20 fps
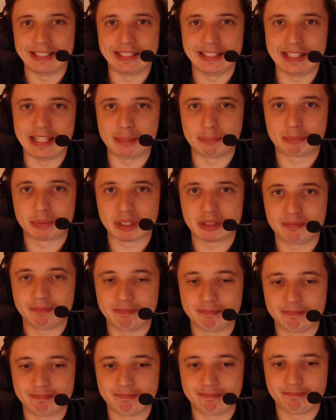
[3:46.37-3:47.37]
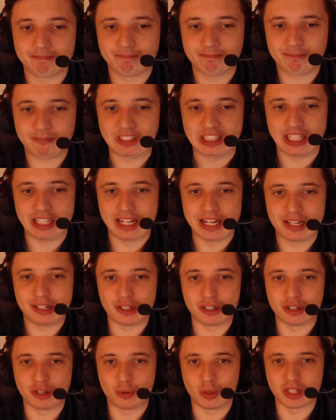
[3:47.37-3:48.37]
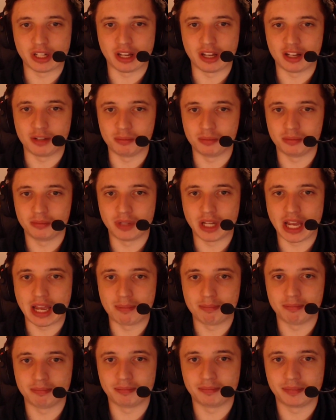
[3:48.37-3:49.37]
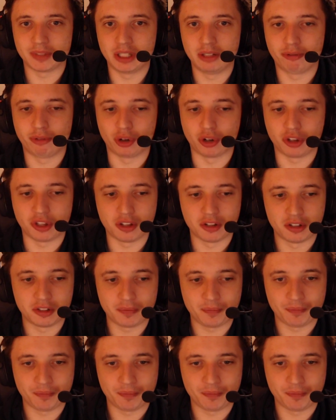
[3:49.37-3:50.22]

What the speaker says: Yep. I don't know what I am in for here.